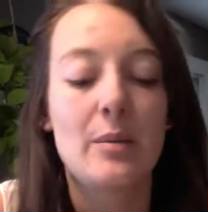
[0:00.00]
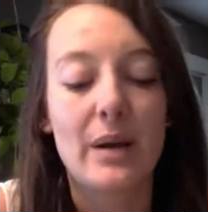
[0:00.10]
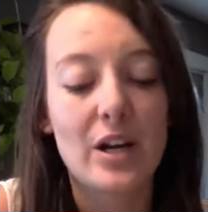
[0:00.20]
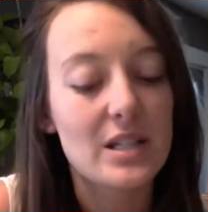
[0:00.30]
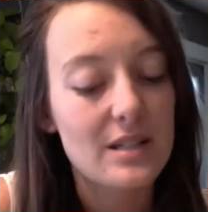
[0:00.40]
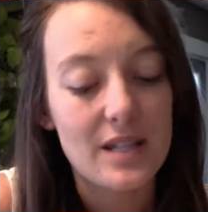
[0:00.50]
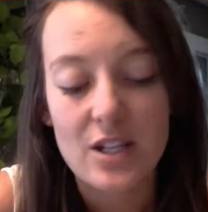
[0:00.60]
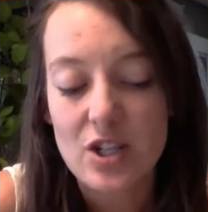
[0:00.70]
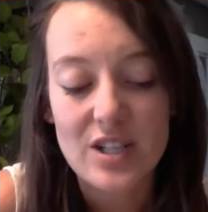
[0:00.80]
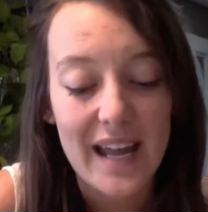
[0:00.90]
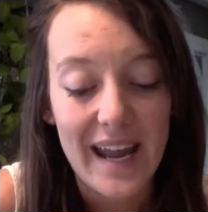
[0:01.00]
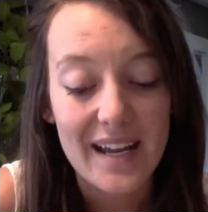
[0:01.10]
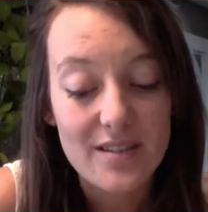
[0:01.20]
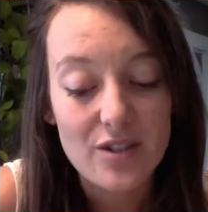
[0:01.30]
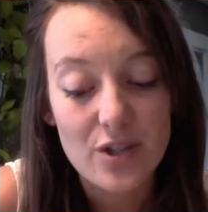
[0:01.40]
Parents, teachers,
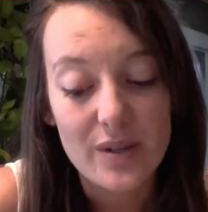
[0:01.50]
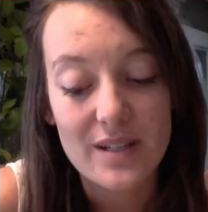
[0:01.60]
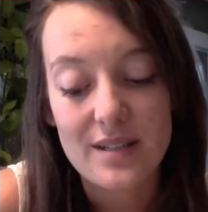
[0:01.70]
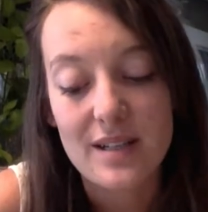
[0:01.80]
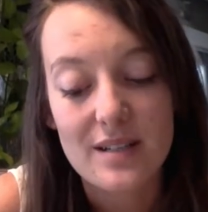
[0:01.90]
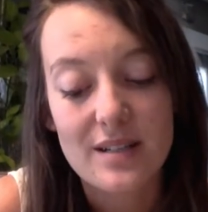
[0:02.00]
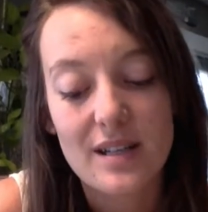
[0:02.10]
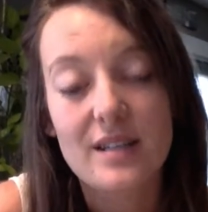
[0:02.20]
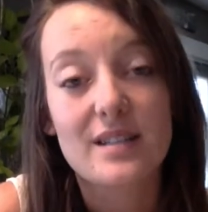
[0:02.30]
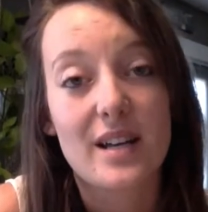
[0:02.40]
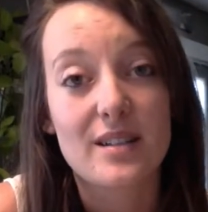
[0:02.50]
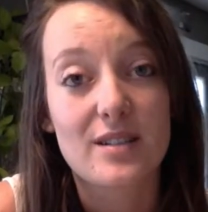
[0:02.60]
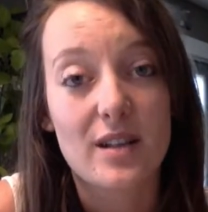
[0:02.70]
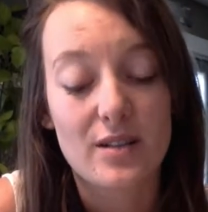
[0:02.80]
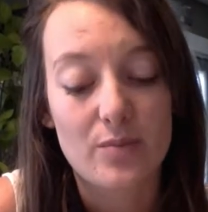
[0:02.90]
and students need to see these
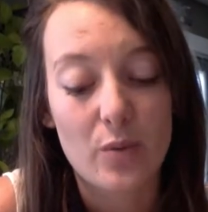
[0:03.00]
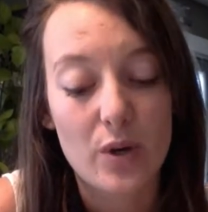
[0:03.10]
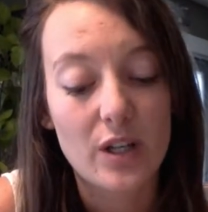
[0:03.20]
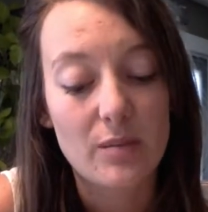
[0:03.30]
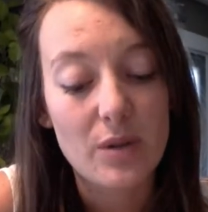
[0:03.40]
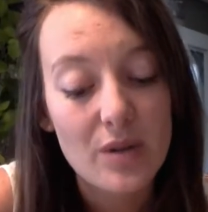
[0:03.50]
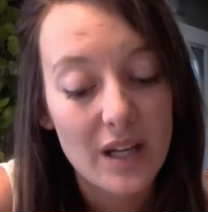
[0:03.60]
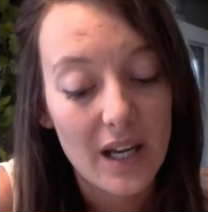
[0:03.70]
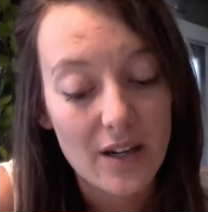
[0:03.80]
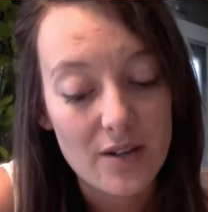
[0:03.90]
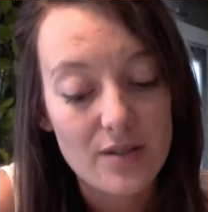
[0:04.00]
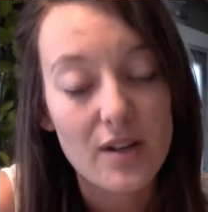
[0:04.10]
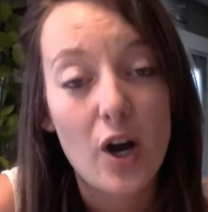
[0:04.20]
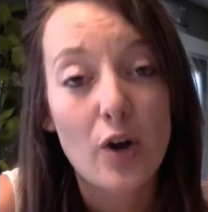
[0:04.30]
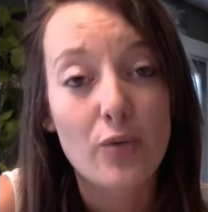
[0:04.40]
tests as more communicators
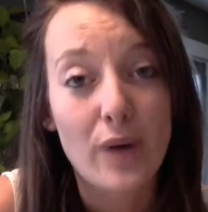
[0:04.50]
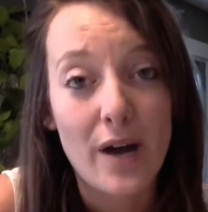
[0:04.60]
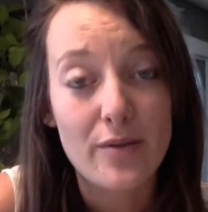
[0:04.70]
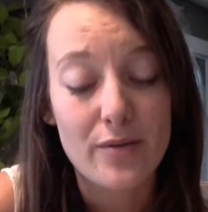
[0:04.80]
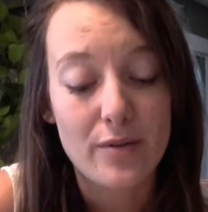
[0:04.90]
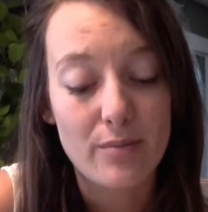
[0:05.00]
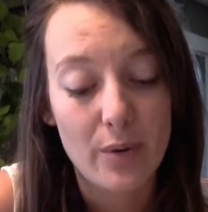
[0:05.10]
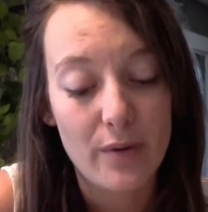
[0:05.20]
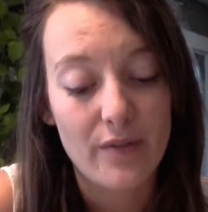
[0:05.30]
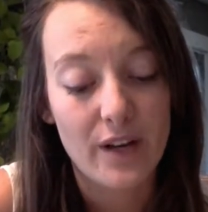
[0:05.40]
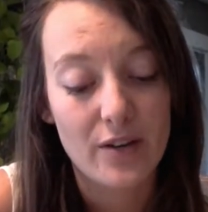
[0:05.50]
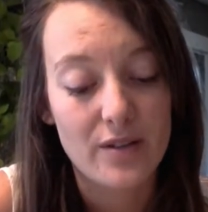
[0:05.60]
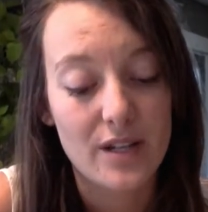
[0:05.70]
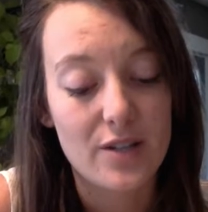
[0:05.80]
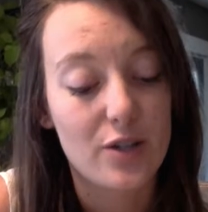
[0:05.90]
rather than motivators
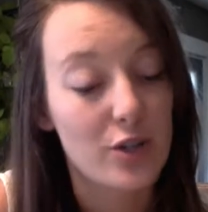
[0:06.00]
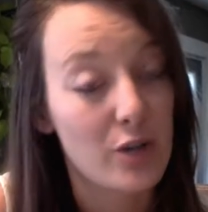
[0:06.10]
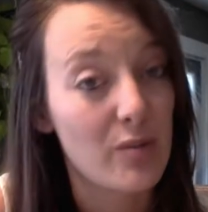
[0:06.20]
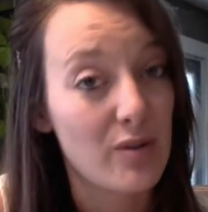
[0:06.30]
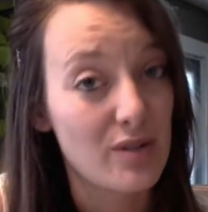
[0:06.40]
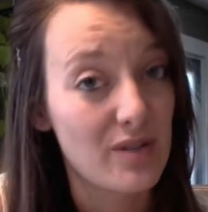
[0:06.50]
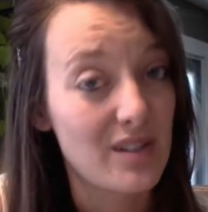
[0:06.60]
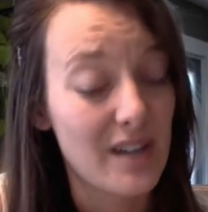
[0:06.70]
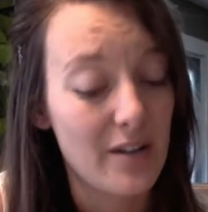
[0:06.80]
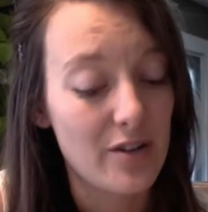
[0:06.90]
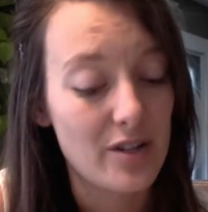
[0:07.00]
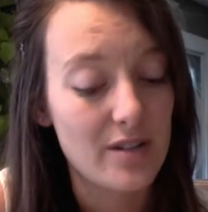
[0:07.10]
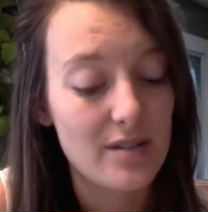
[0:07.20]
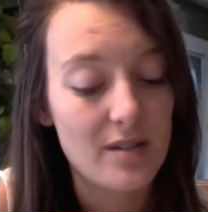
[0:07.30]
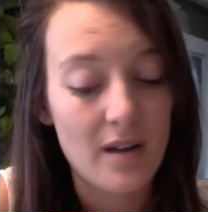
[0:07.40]
and determiners of
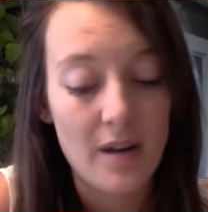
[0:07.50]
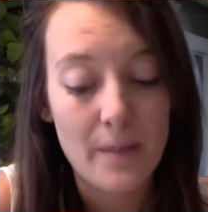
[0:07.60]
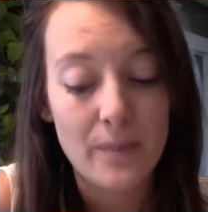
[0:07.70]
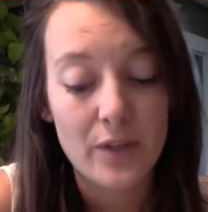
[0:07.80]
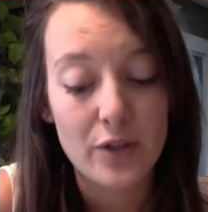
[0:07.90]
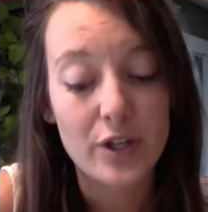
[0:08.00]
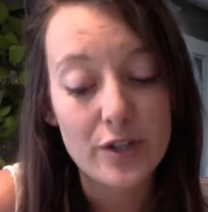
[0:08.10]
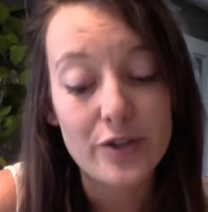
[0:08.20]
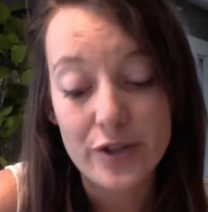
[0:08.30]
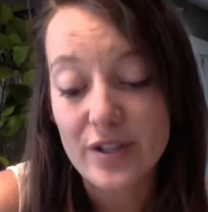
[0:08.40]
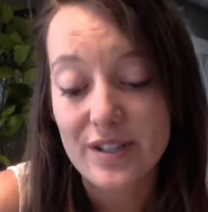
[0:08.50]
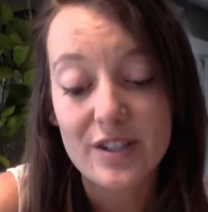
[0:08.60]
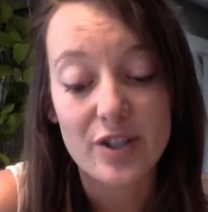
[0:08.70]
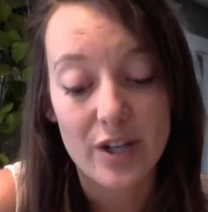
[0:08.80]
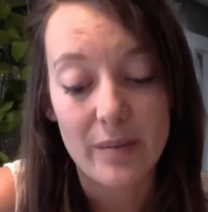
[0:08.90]
intelligence. Your concern is
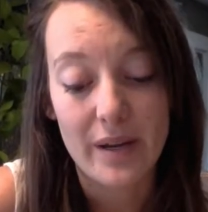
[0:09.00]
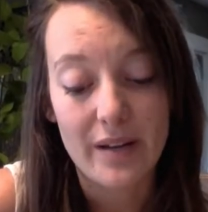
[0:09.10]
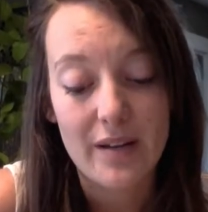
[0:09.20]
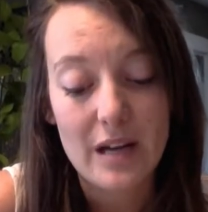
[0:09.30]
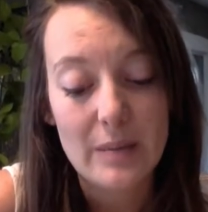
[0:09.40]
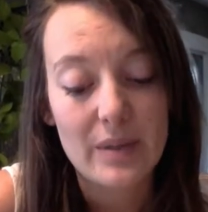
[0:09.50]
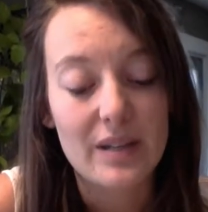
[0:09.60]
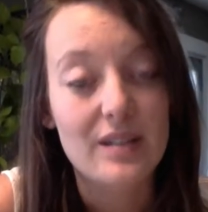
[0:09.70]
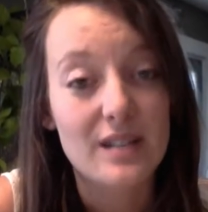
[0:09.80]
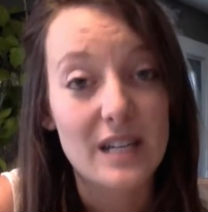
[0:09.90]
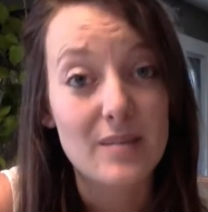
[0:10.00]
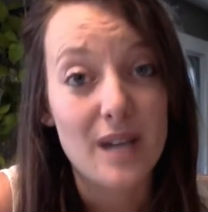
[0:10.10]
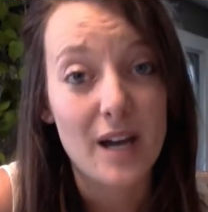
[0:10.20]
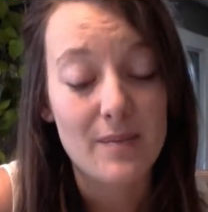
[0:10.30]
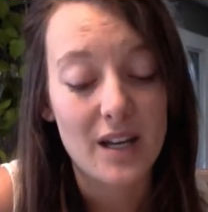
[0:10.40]
legitimate, but at the same
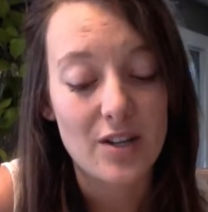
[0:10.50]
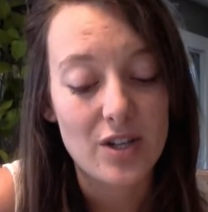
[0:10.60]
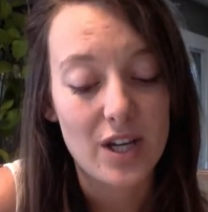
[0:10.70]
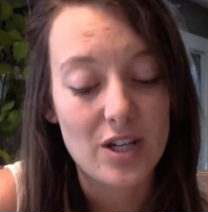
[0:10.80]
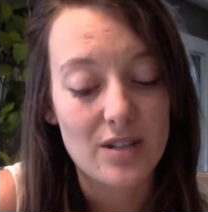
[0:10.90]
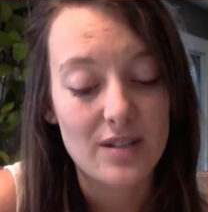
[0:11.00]
time, the education